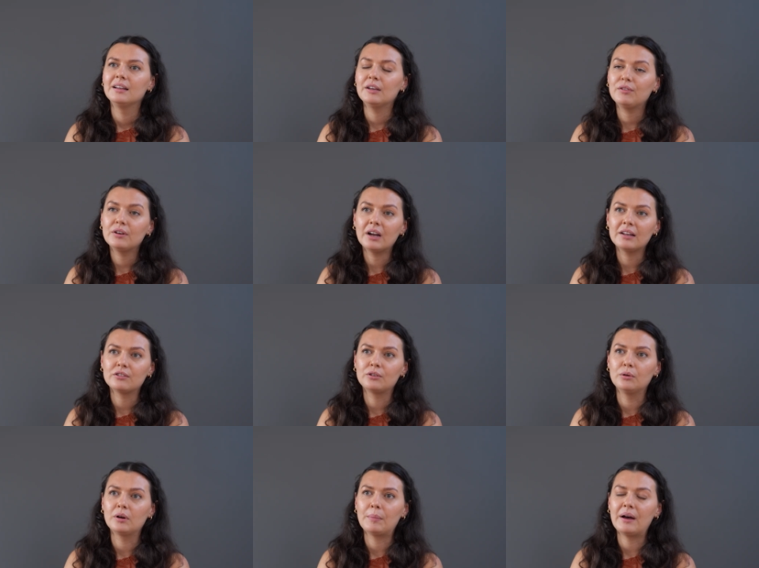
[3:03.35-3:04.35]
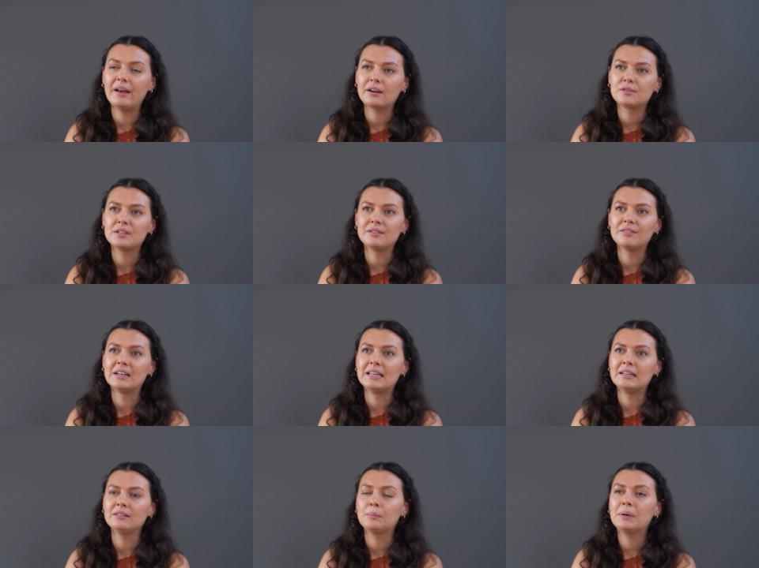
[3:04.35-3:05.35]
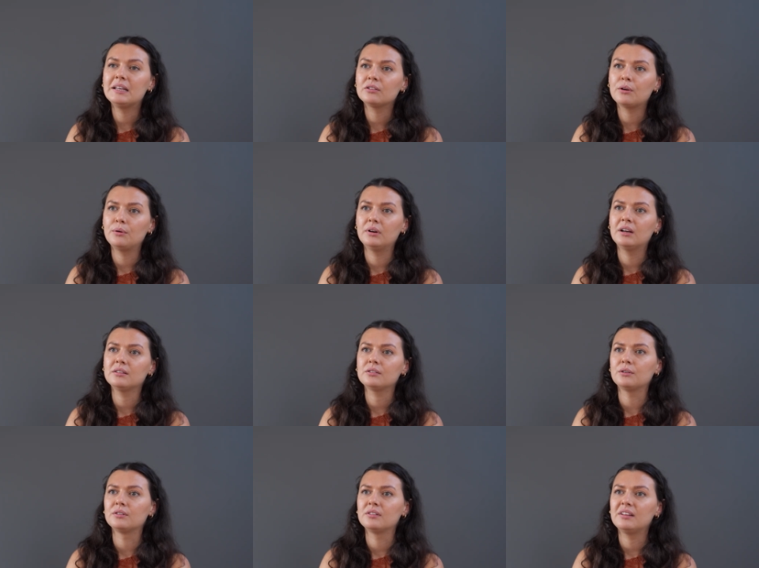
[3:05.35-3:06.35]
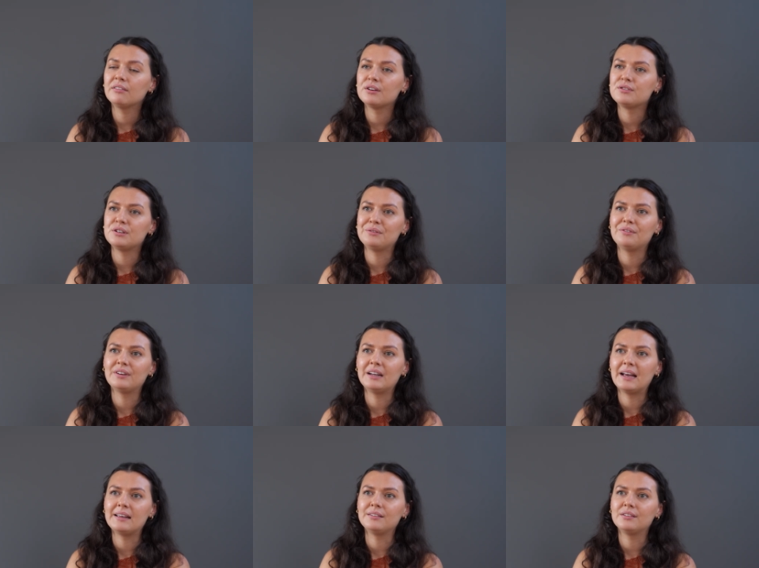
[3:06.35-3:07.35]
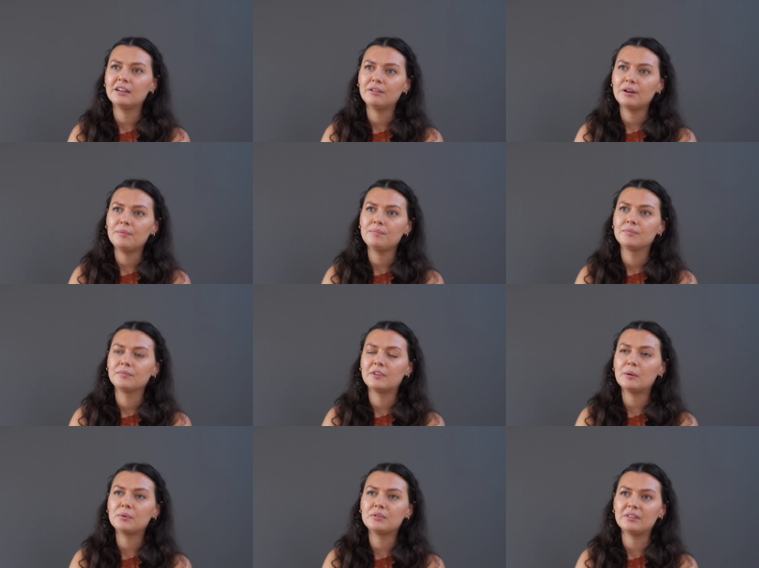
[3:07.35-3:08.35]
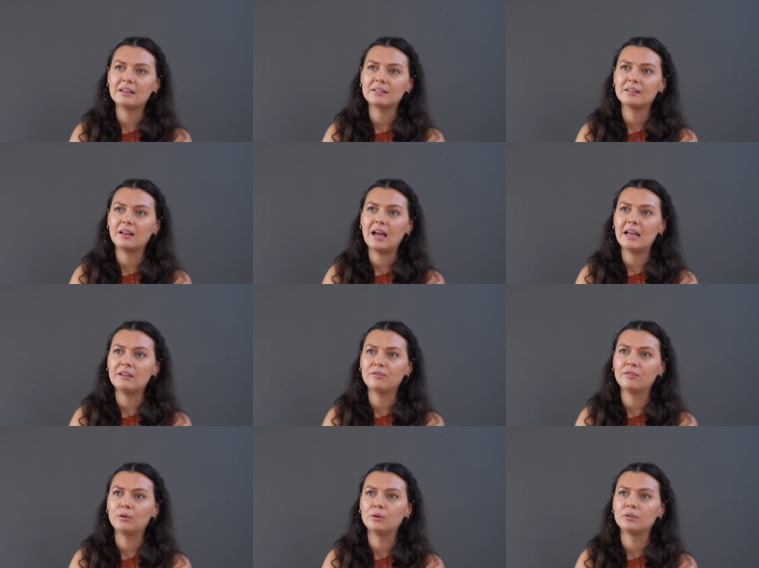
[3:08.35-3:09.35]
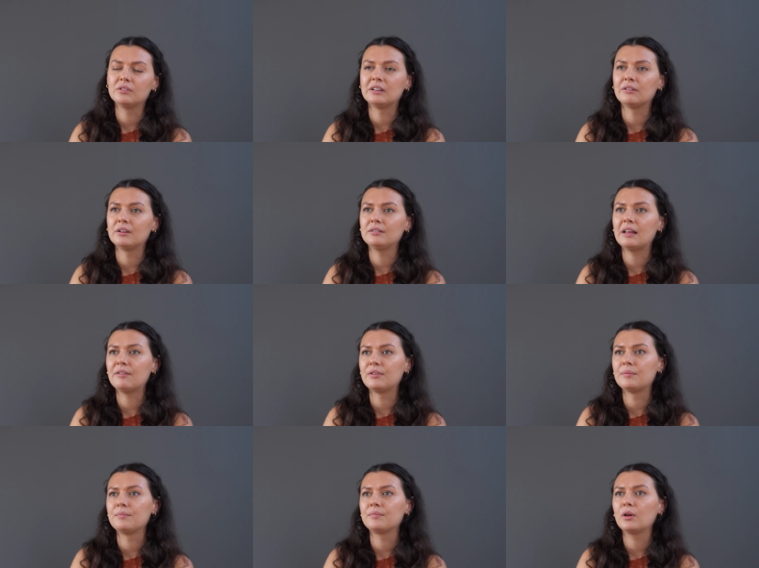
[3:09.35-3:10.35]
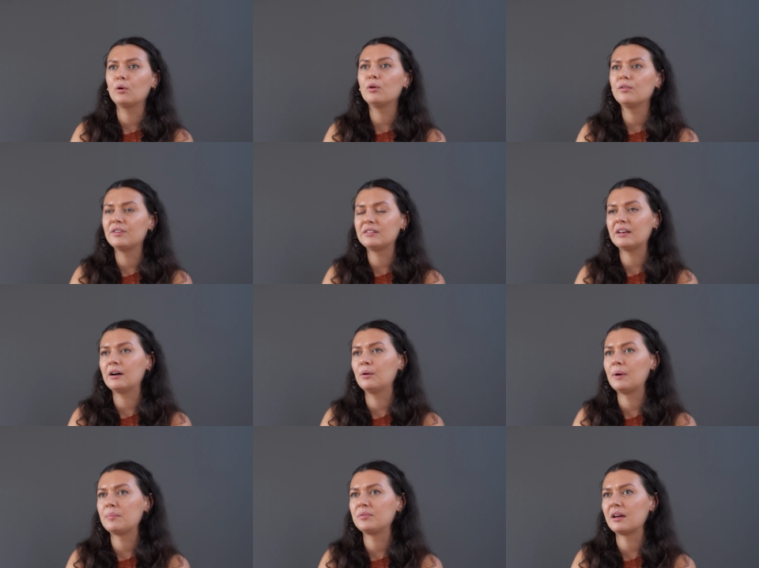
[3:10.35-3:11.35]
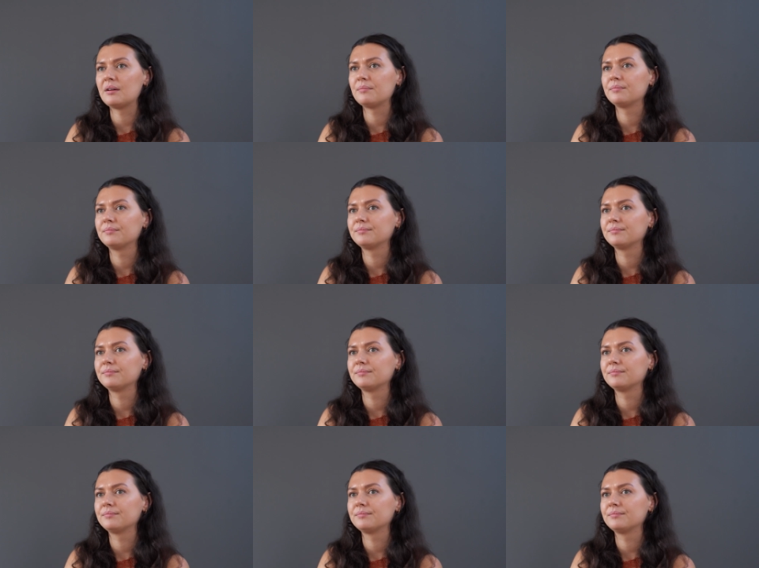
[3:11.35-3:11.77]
If you'd like to talk about equity release, please call us on 02380 668407 or visit our website.